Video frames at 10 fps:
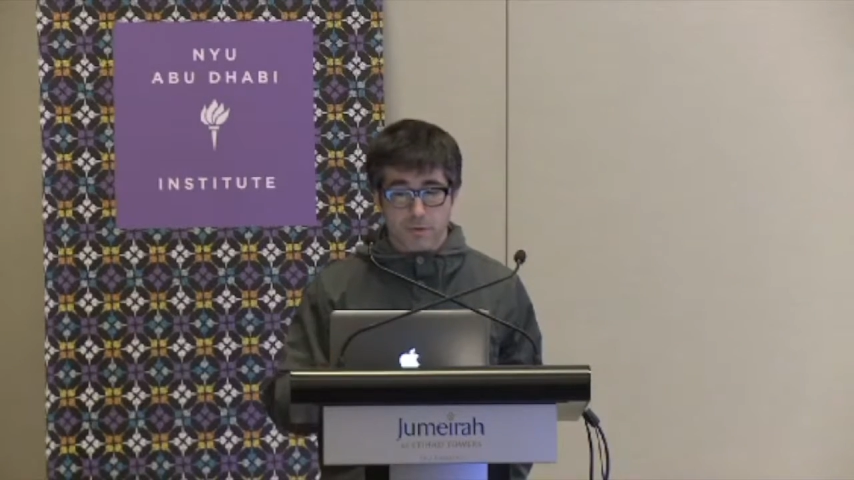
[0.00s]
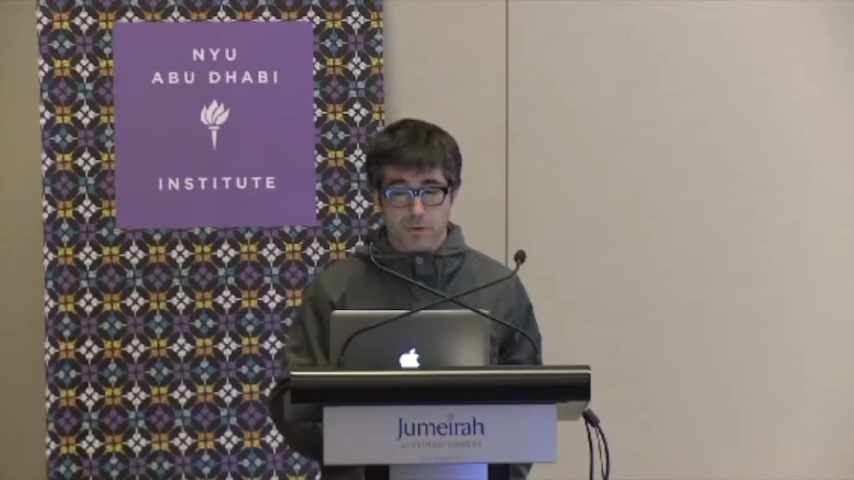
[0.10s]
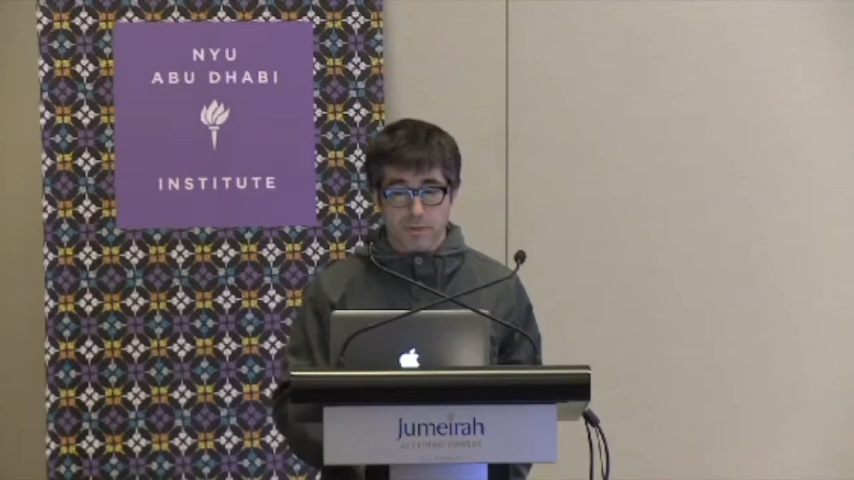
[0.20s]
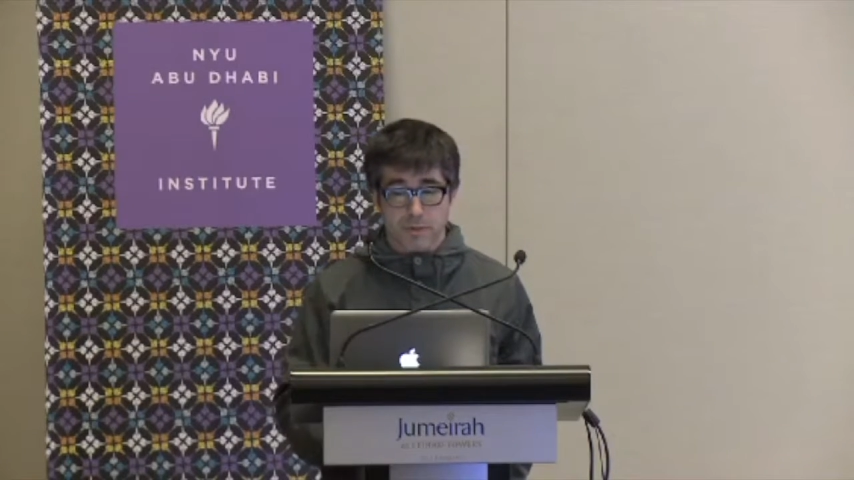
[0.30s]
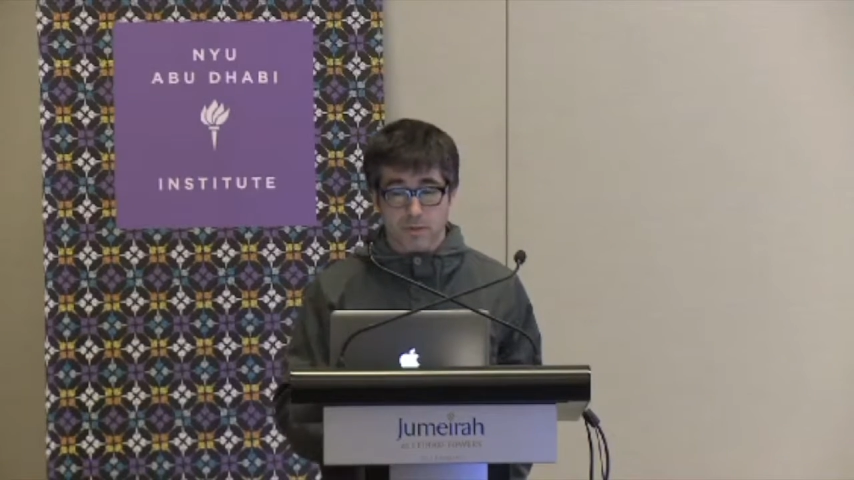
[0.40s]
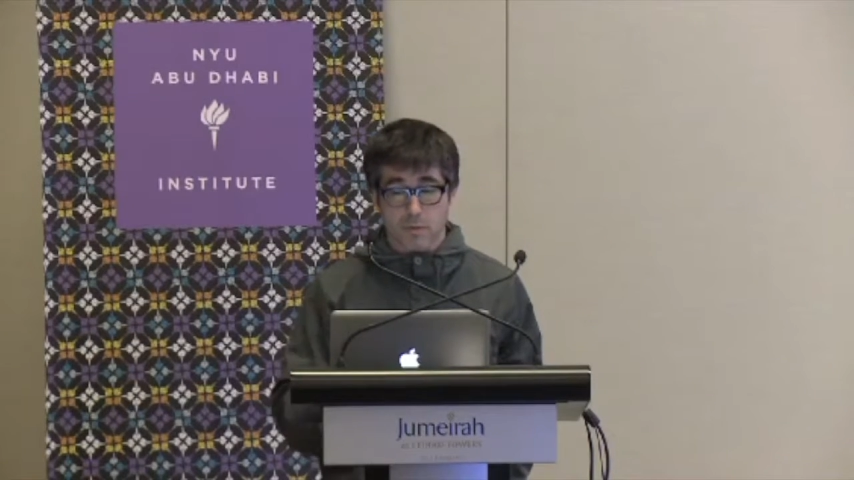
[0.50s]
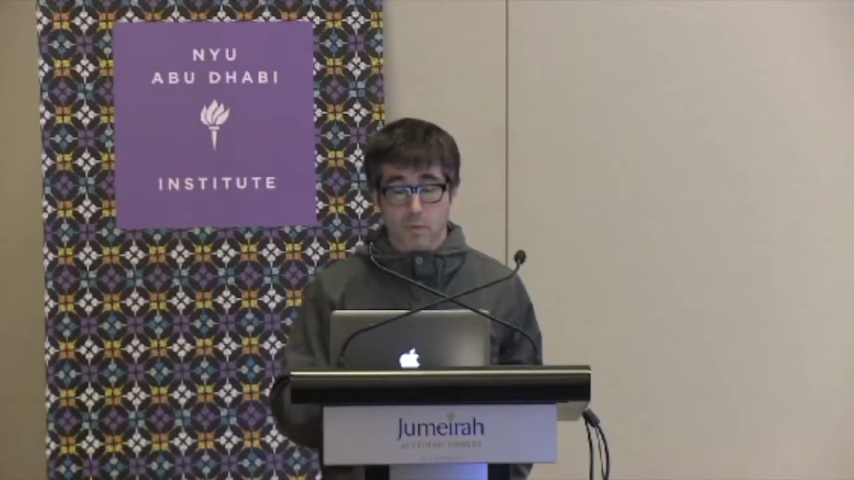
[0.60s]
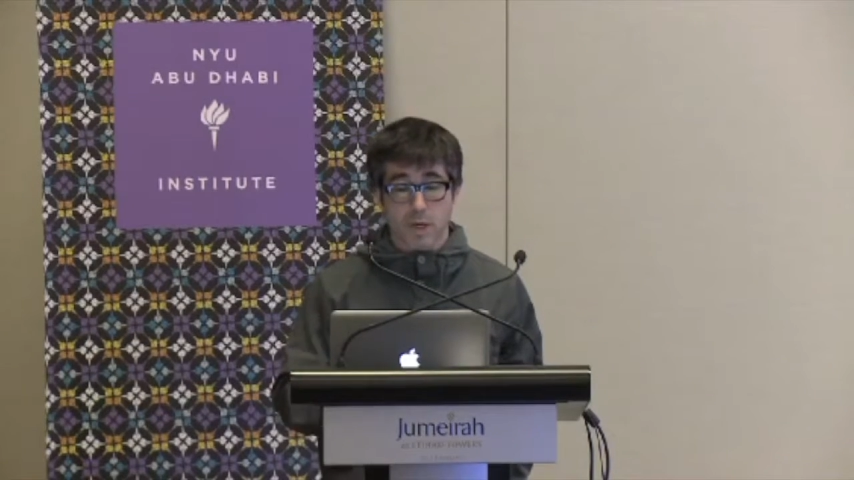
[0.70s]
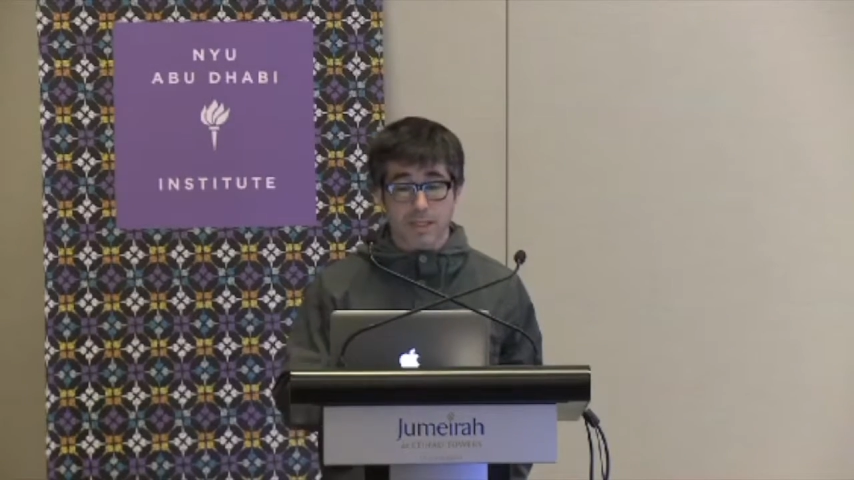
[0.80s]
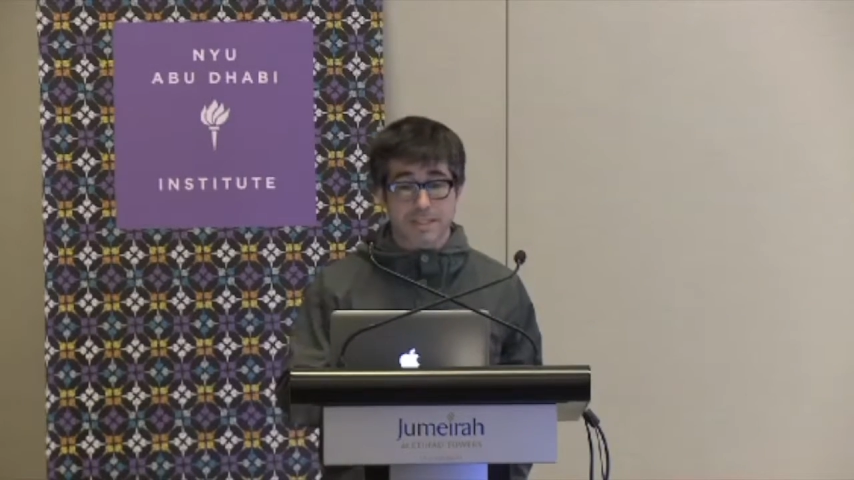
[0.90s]
focus
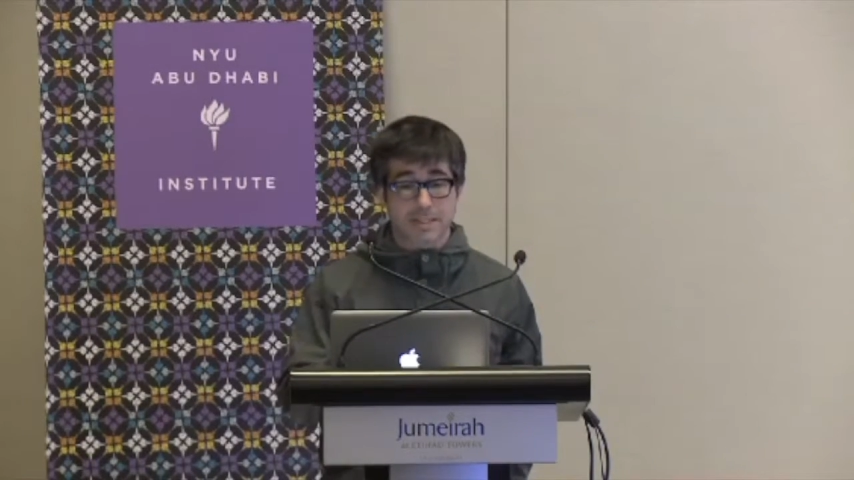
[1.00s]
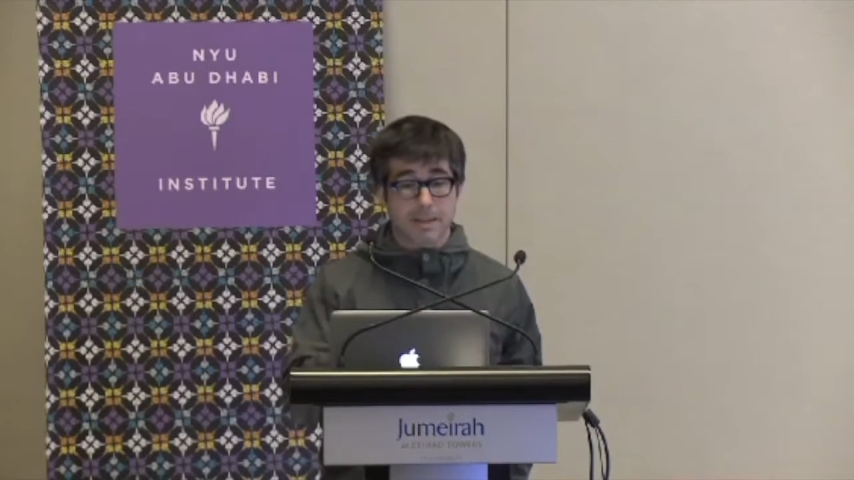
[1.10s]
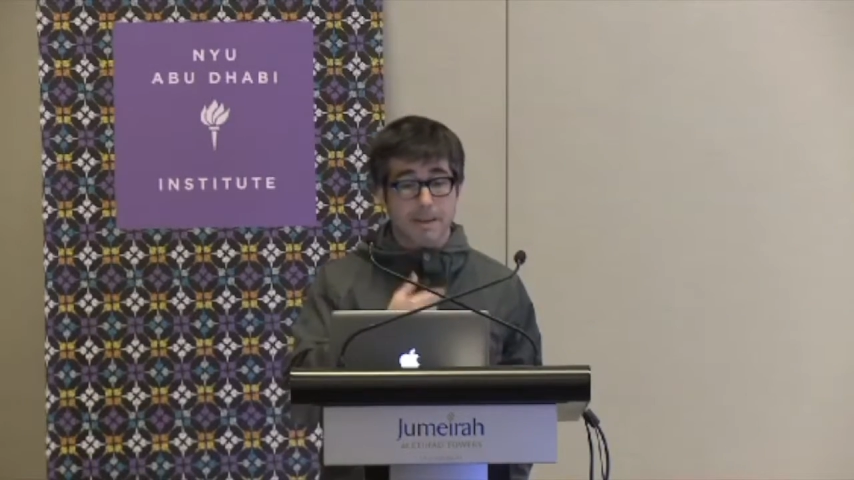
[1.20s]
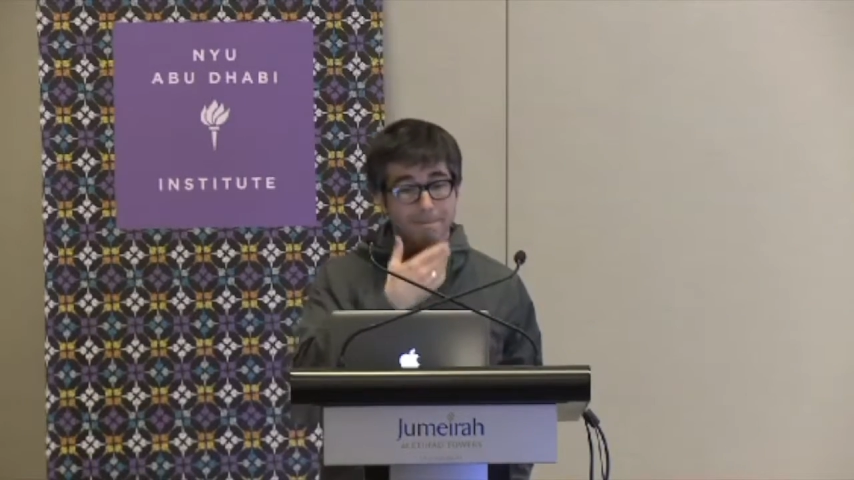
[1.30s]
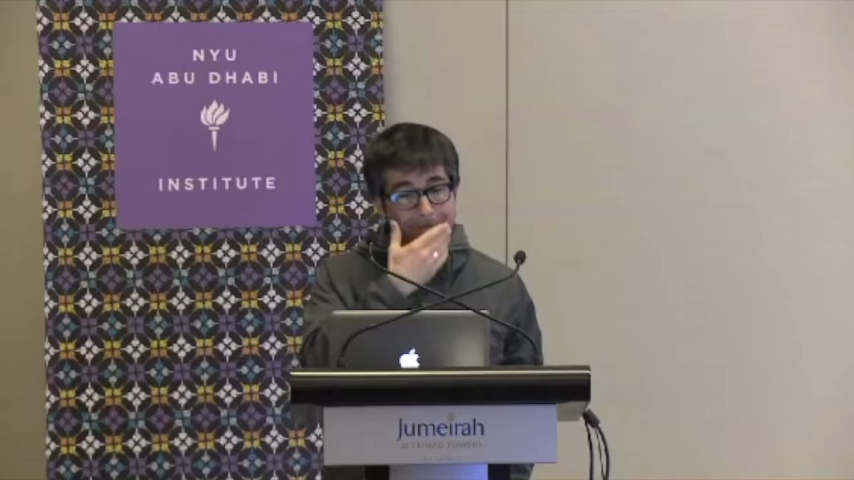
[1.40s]
on what's